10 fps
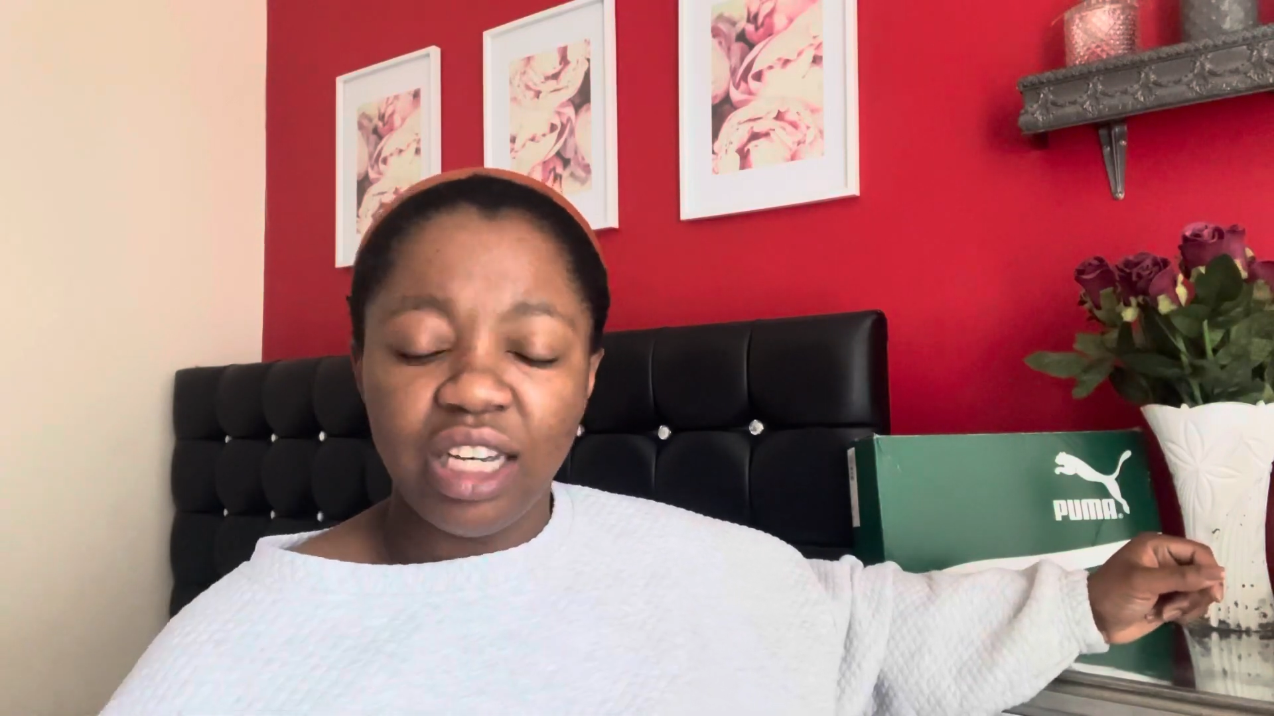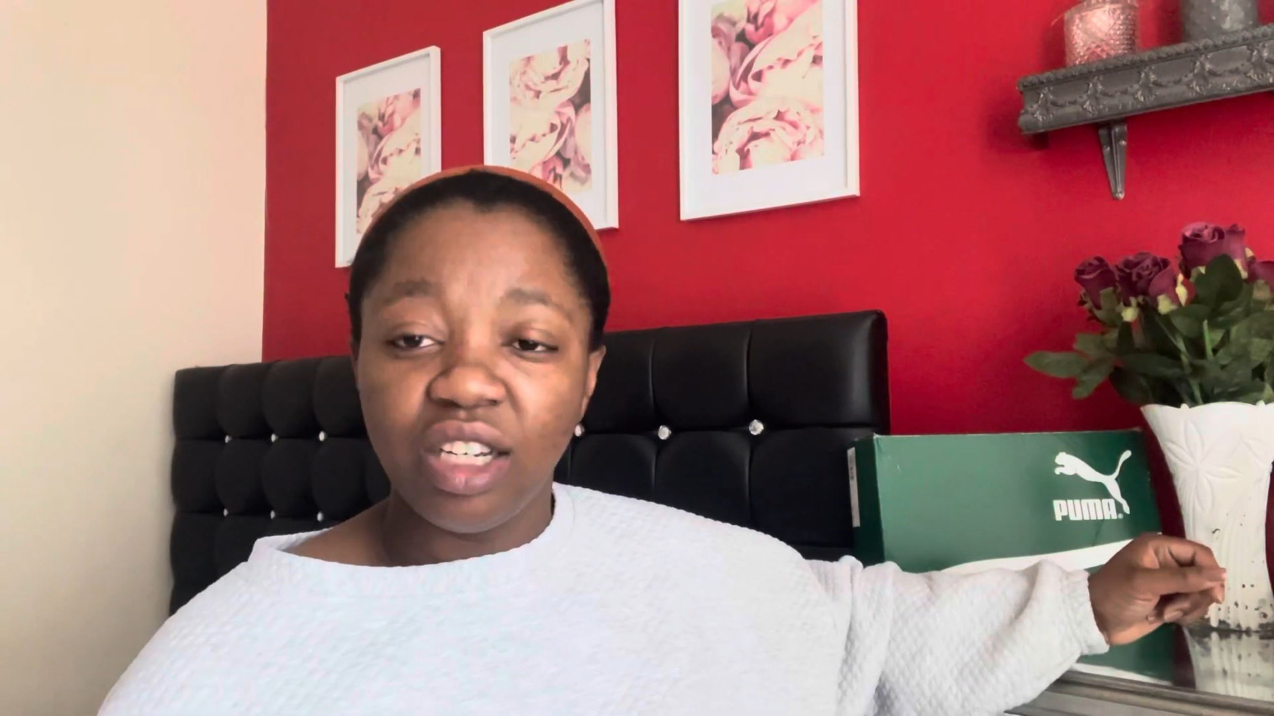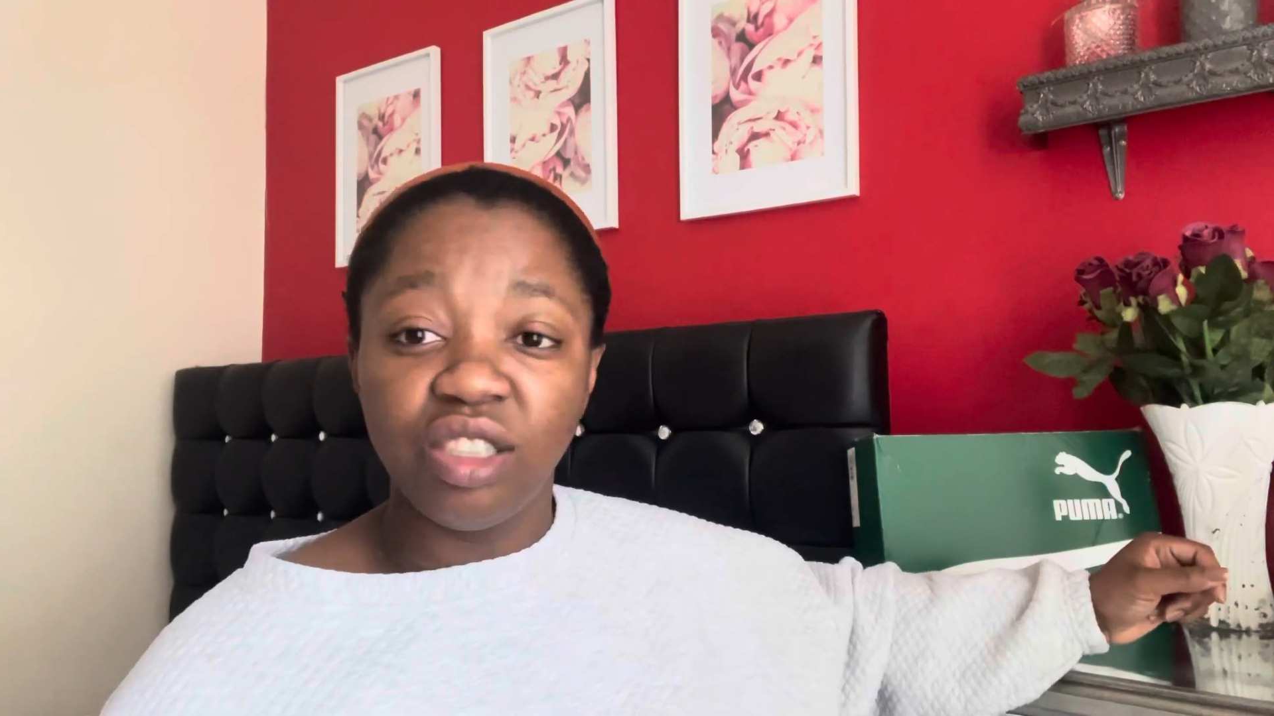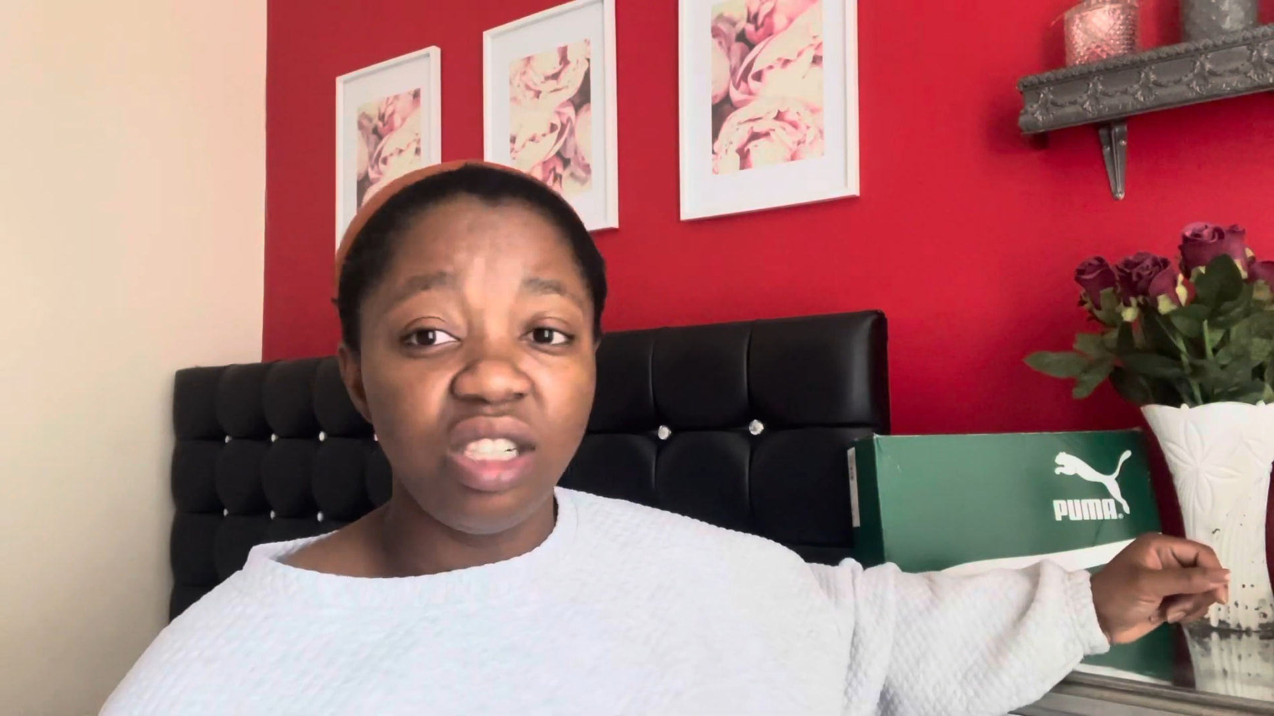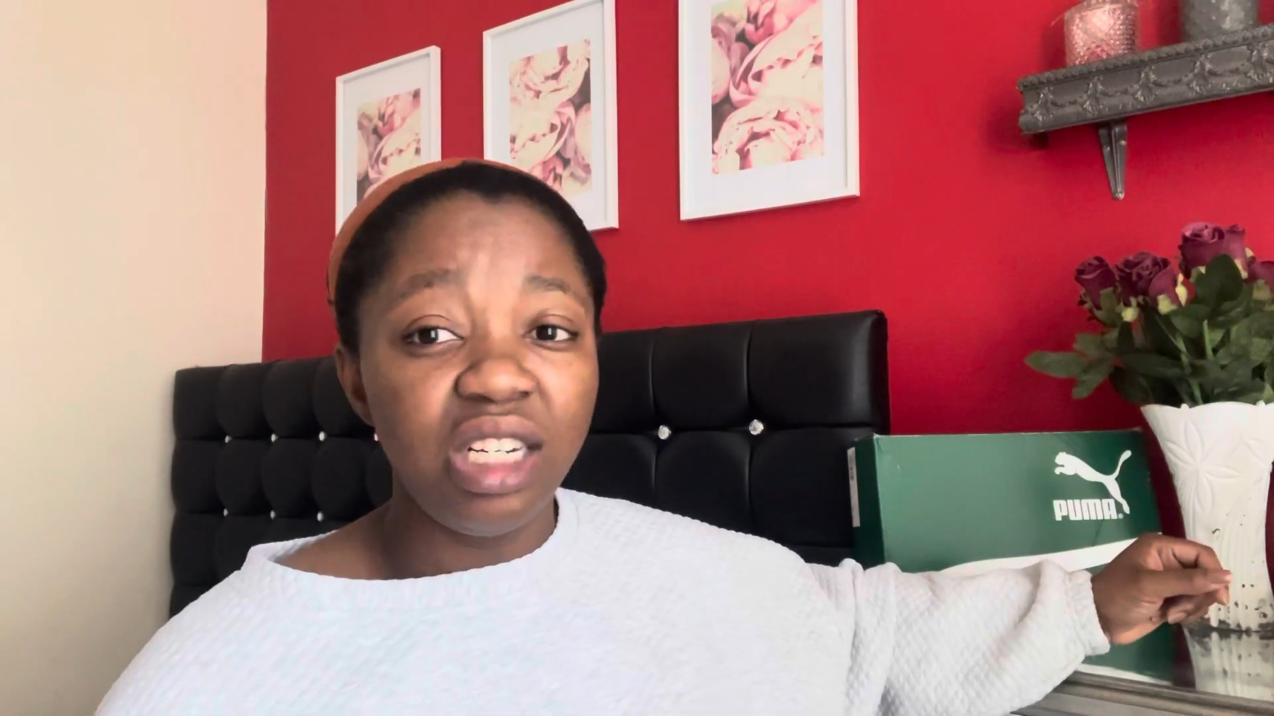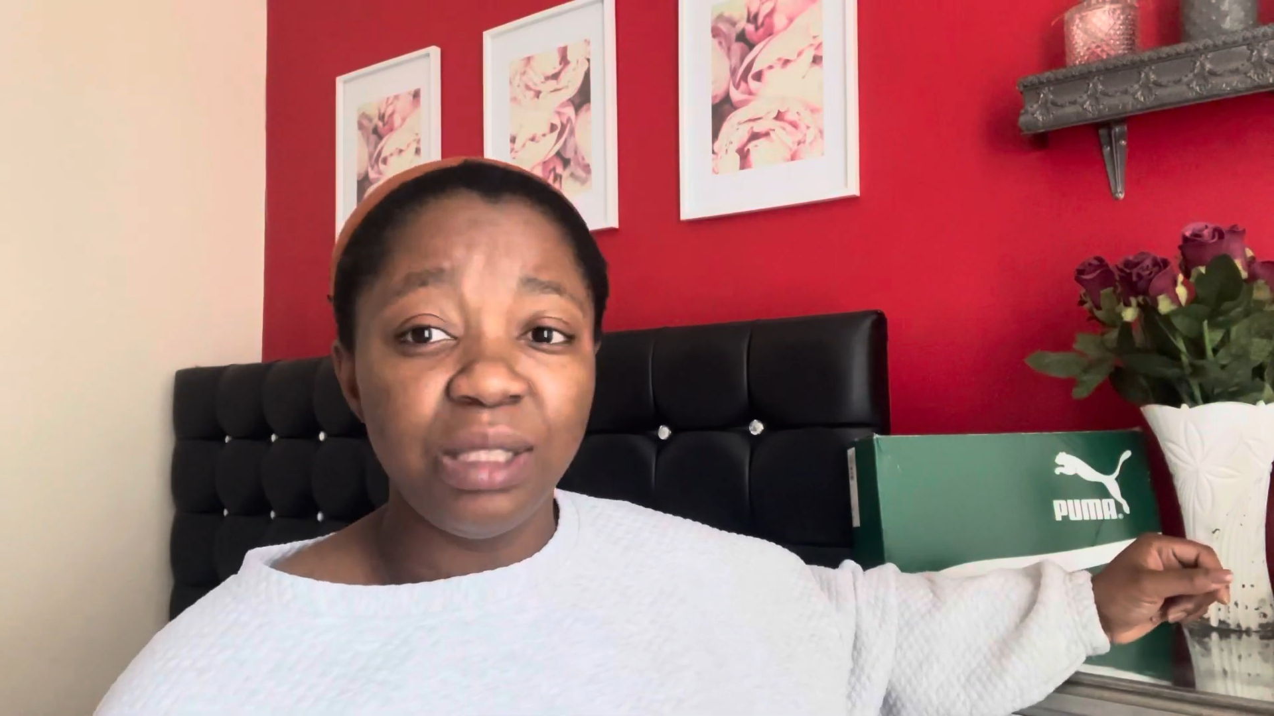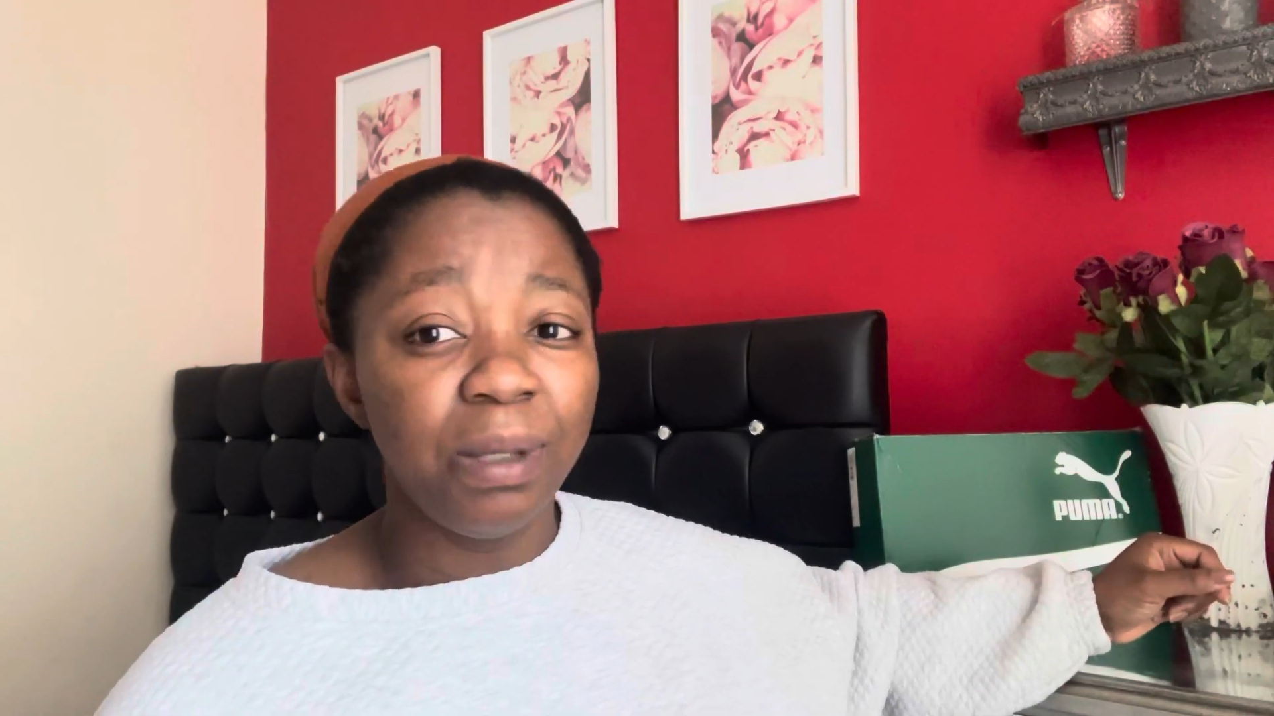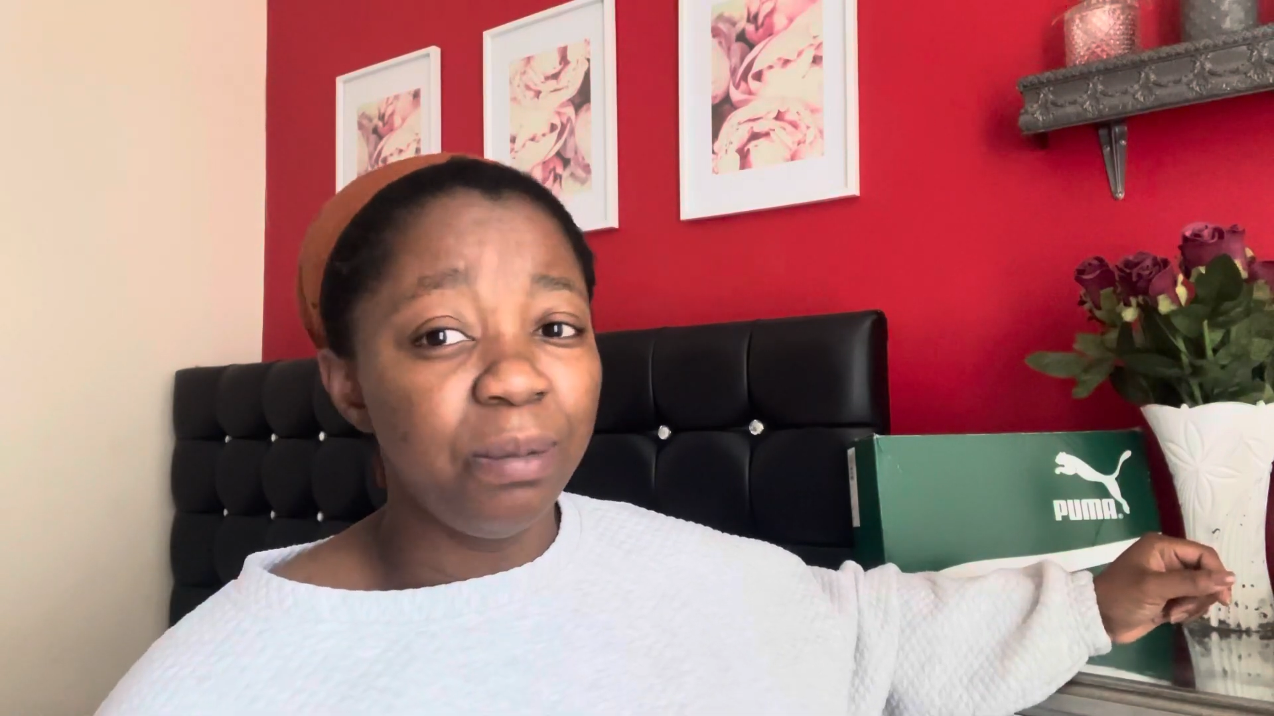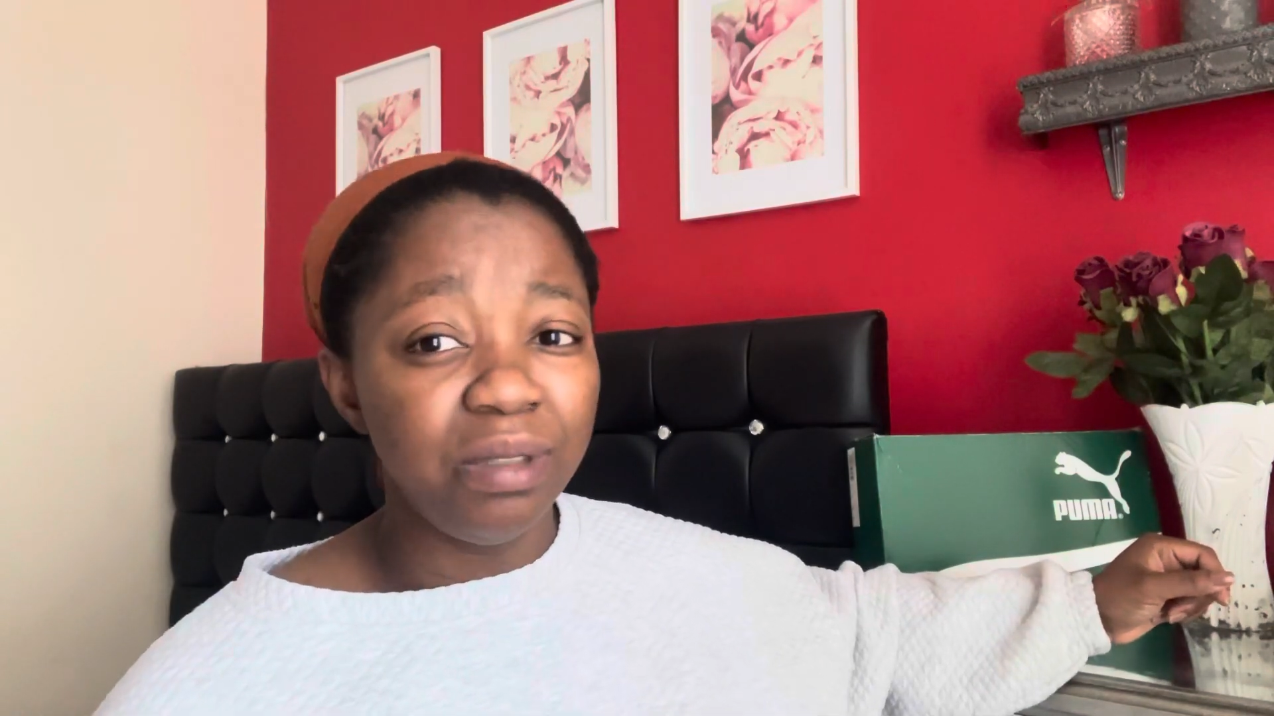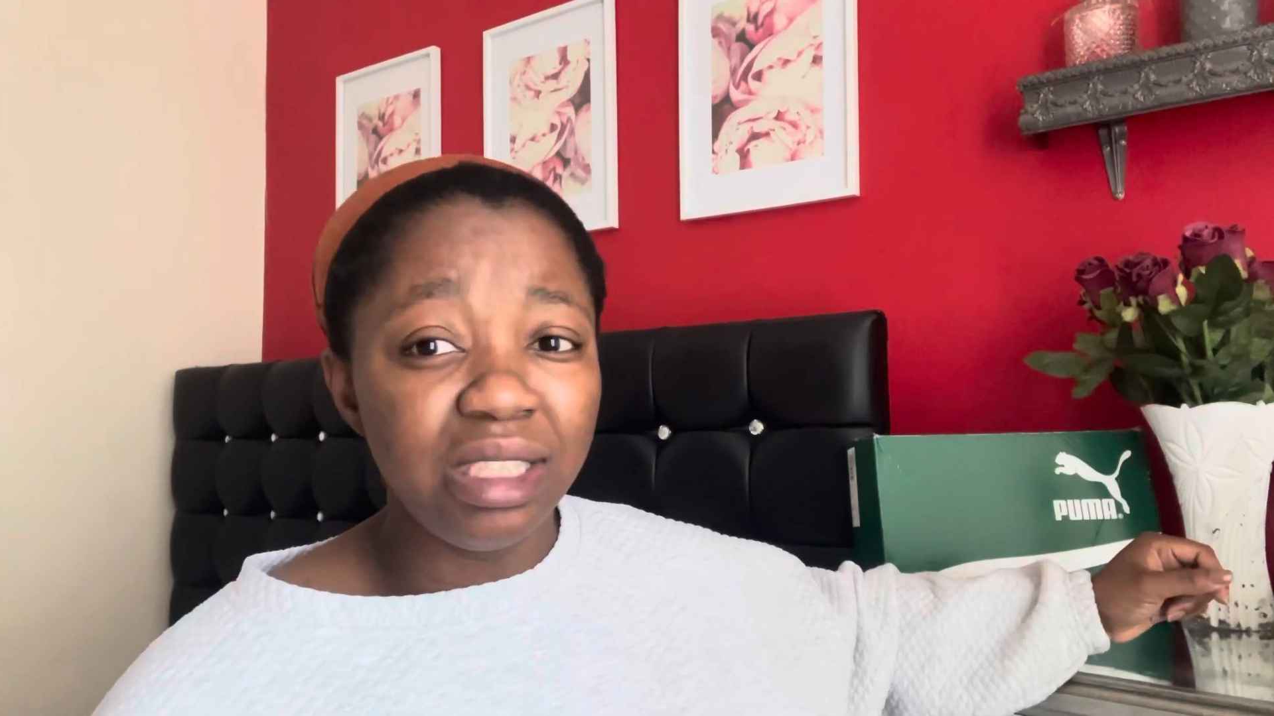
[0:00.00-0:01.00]
because you know these
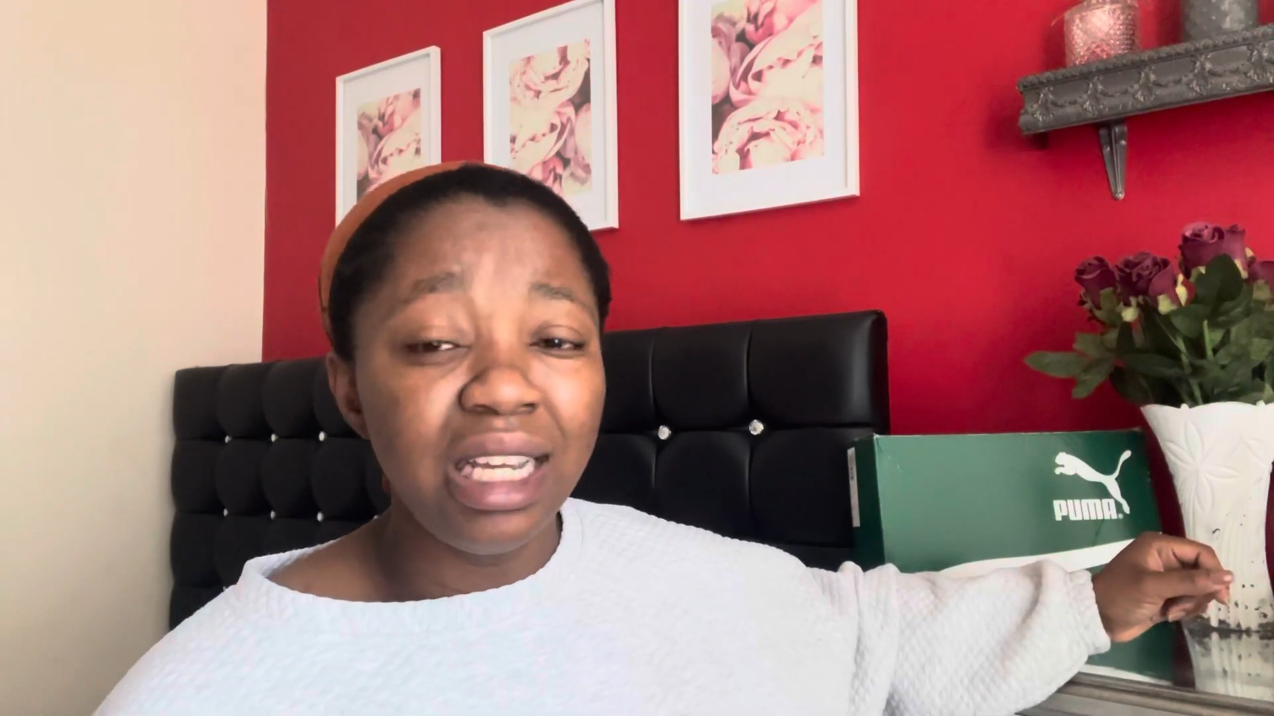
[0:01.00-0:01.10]
babies,